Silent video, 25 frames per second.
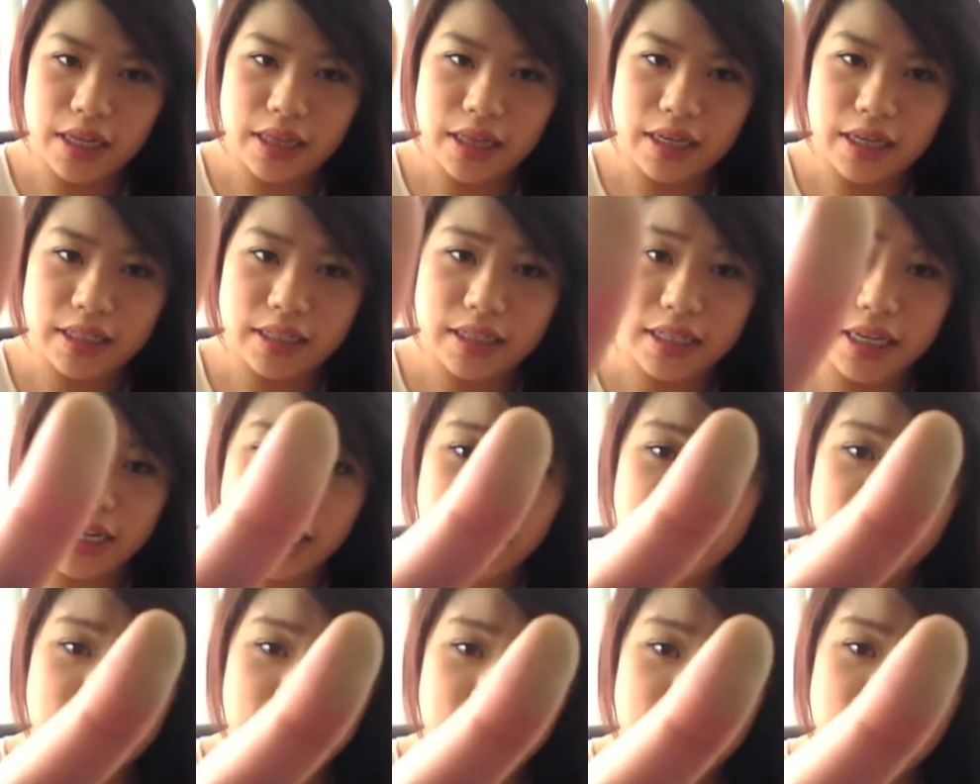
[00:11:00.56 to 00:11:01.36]
like this,
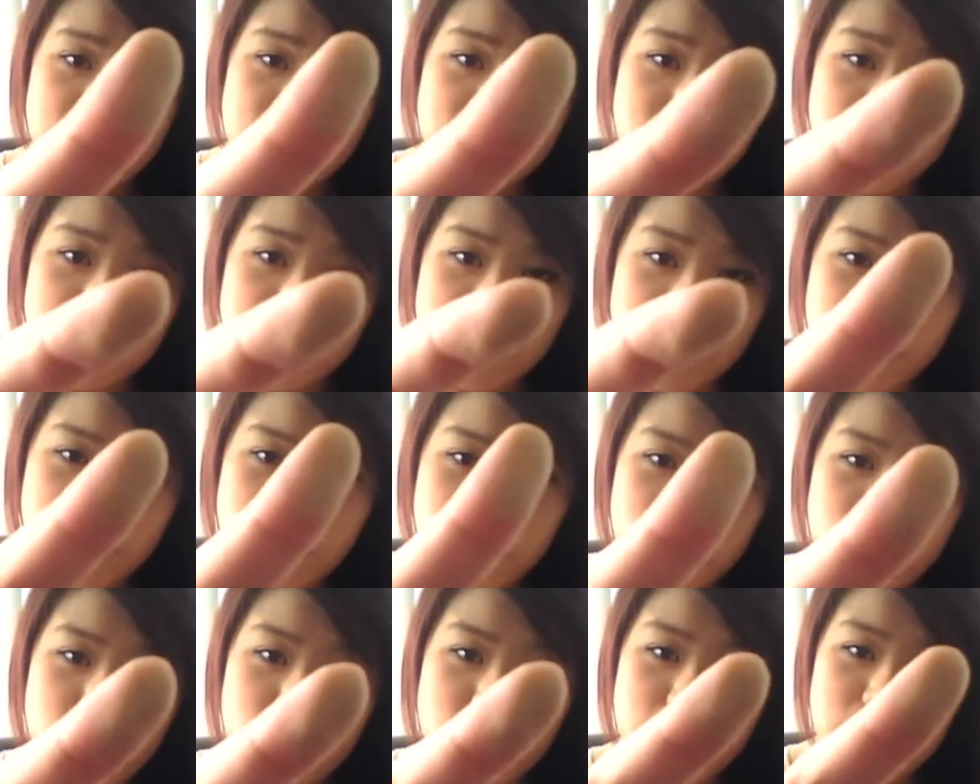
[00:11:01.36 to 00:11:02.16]
and it's just
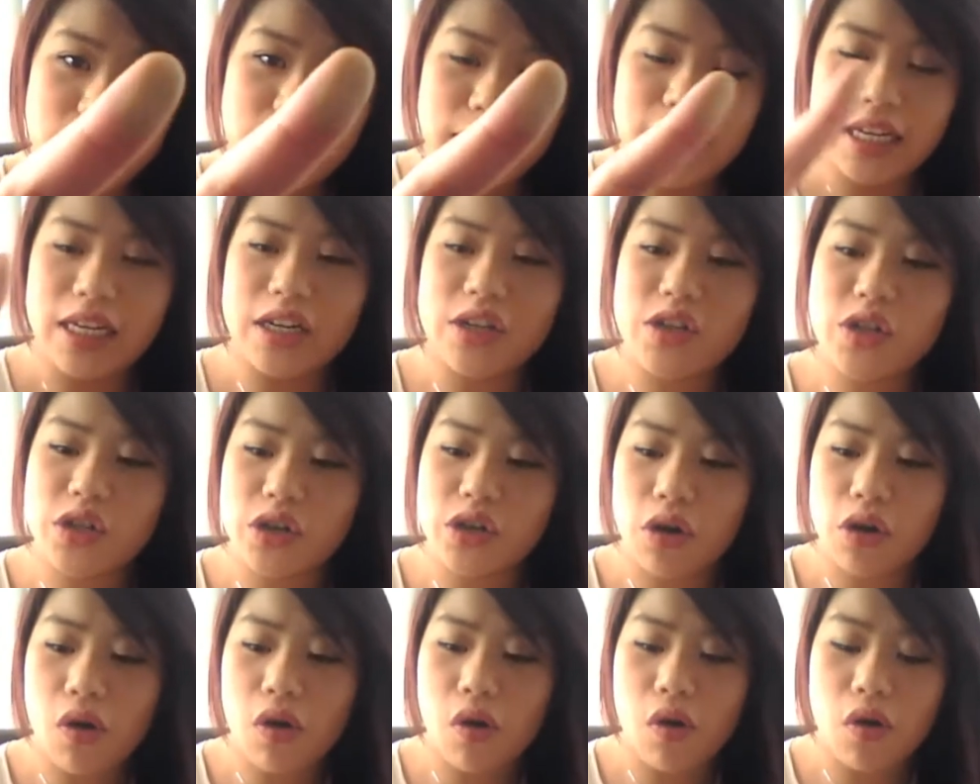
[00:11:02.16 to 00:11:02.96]
really
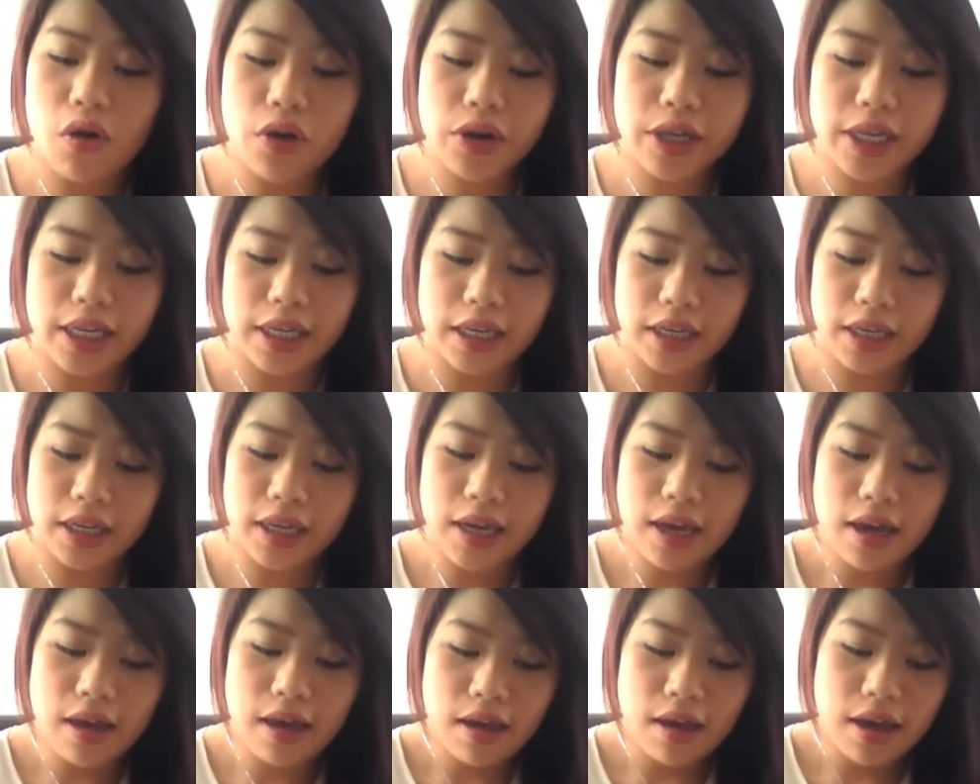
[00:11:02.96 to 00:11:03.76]

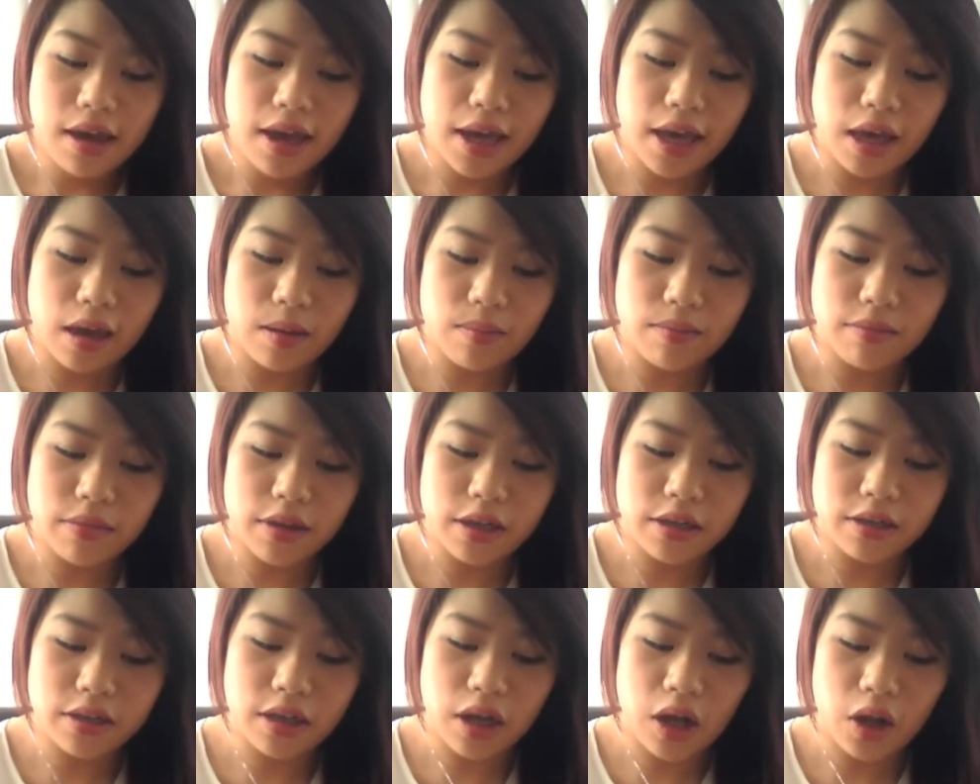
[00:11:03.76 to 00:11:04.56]
chalky.
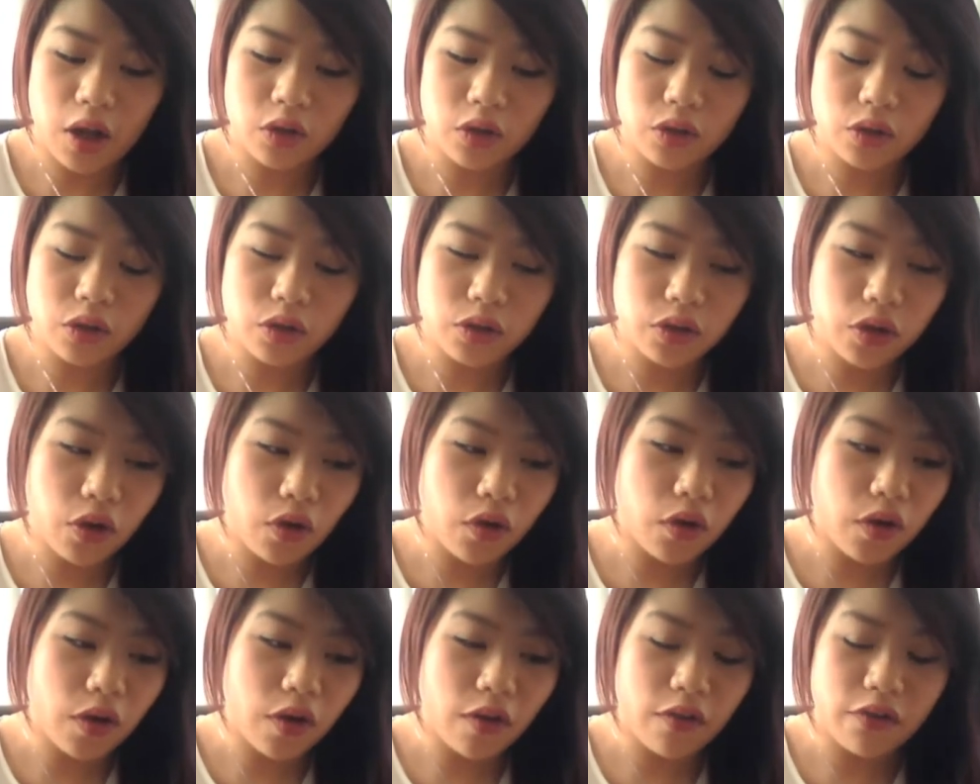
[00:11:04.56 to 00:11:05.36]
There's a
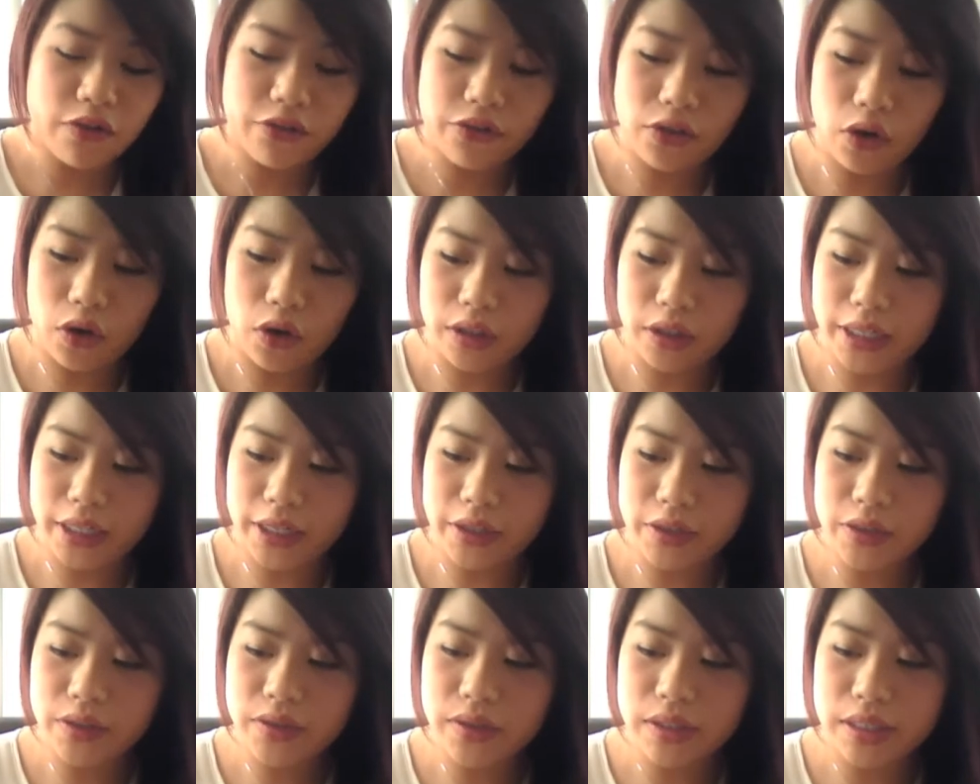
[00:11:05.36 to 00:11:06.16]
lot of
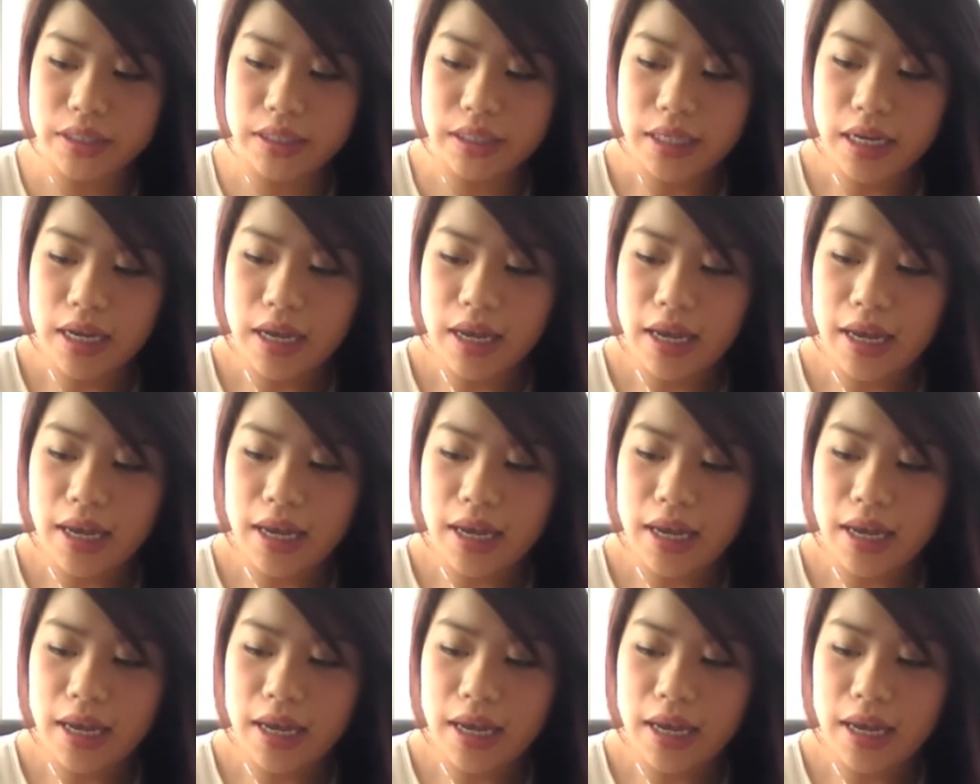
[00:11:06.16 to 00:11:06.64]
fallouts,